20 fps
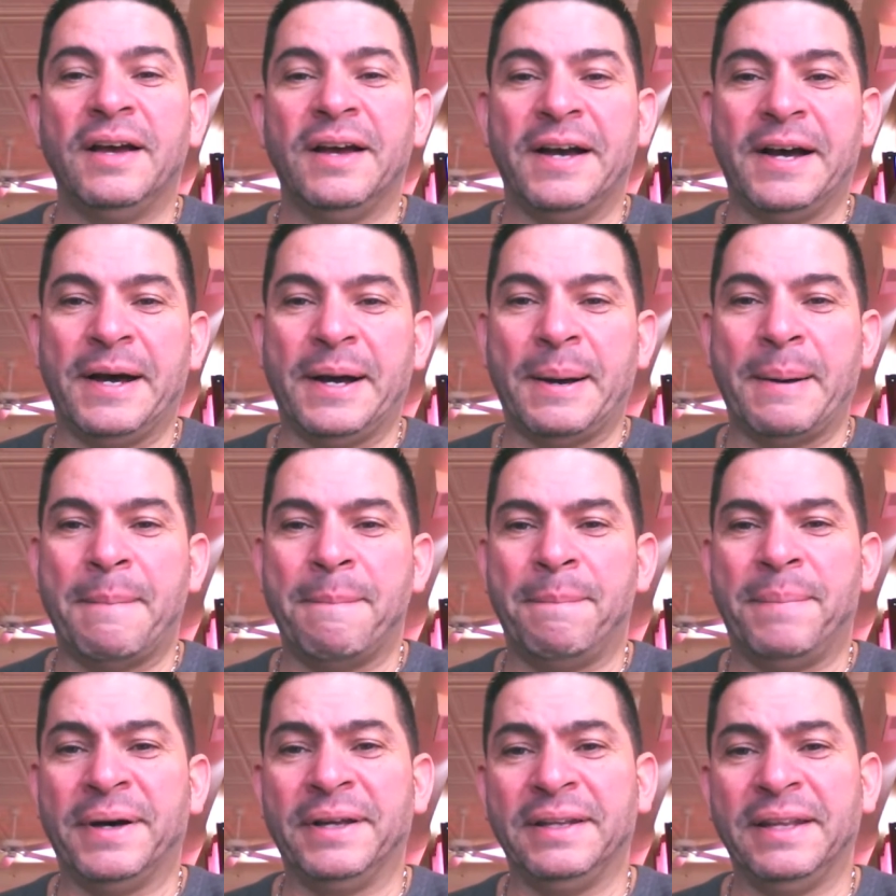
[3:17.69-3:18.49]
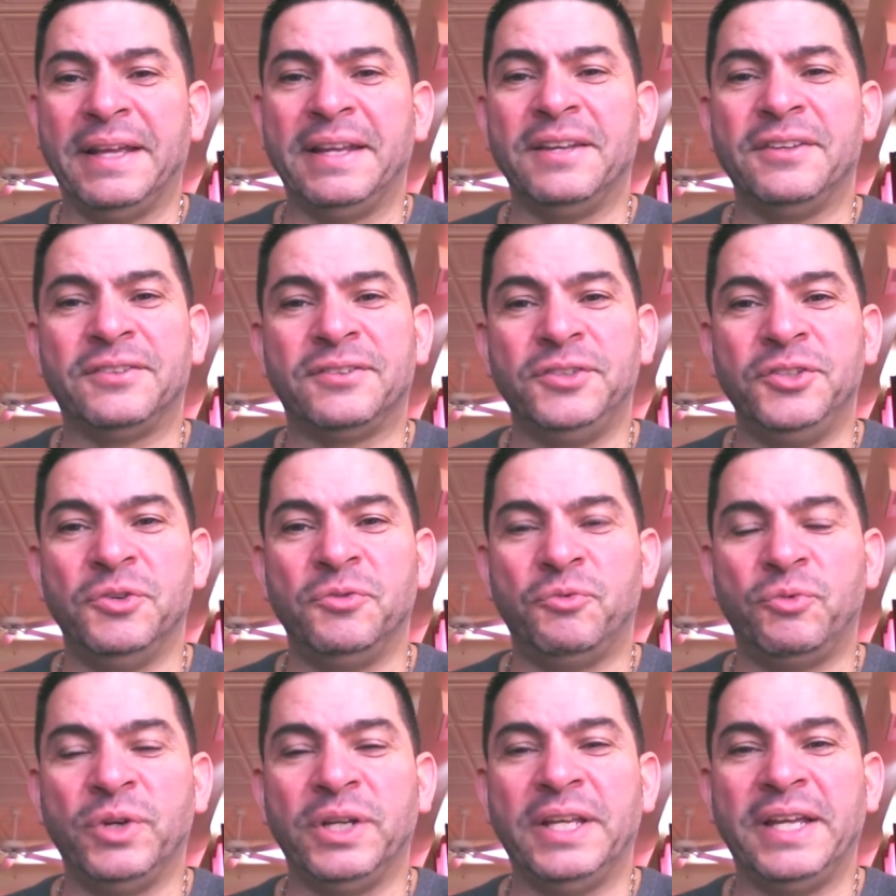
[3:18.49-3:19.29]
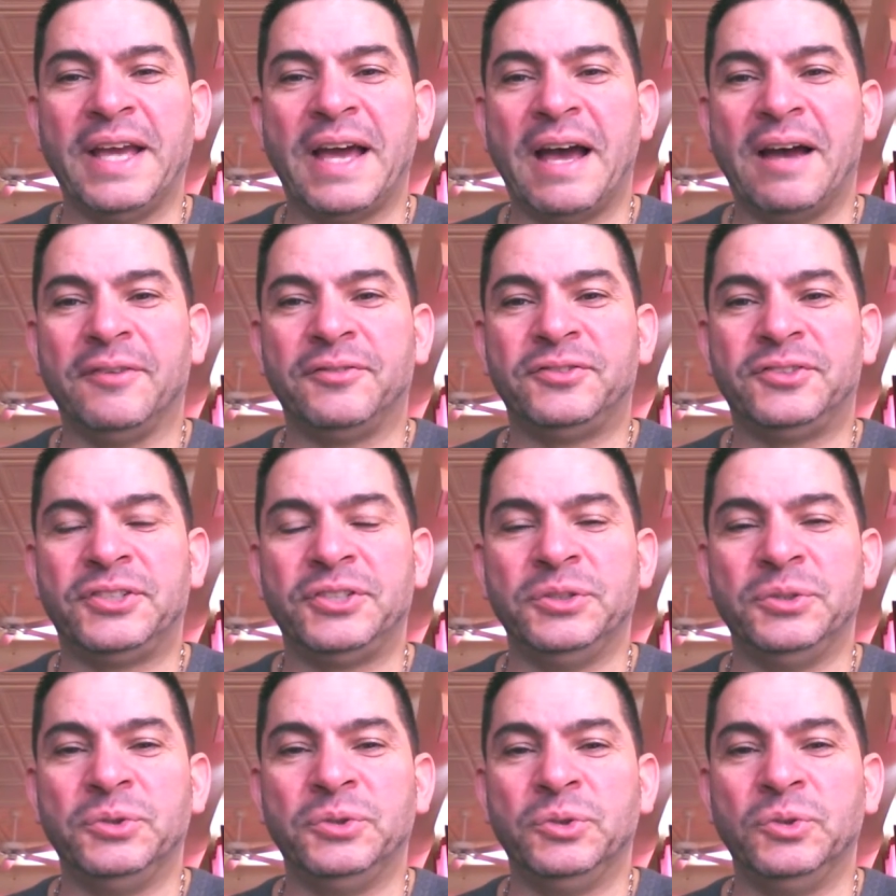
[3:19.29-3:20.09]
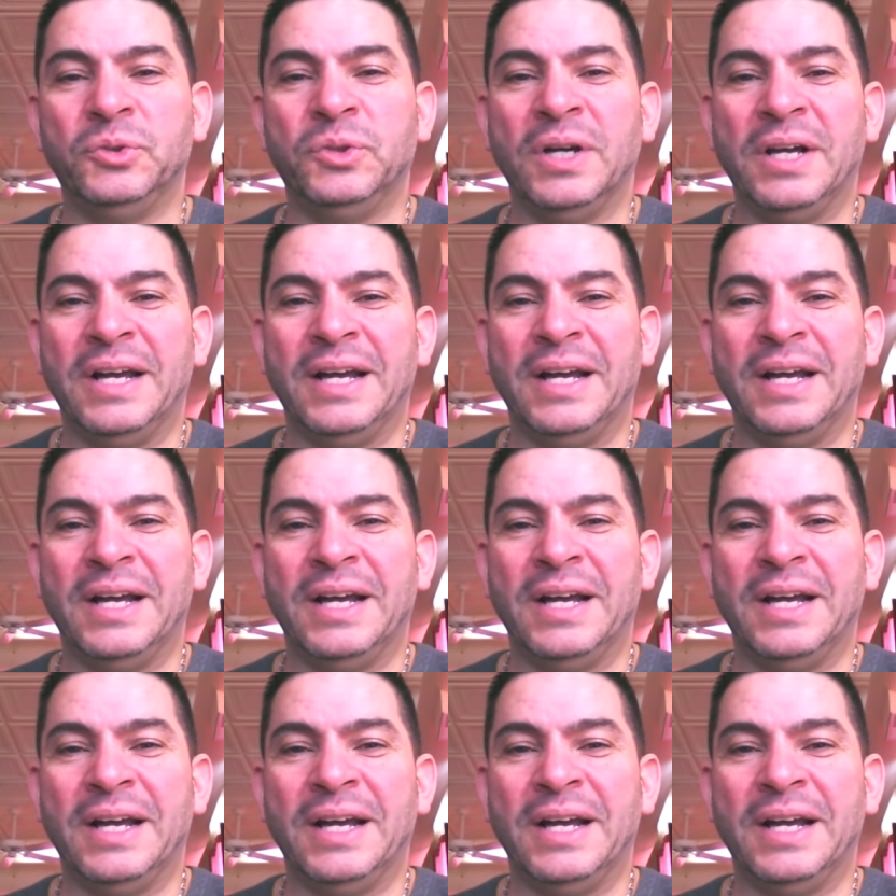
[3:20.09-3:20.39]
but ladies, you really have to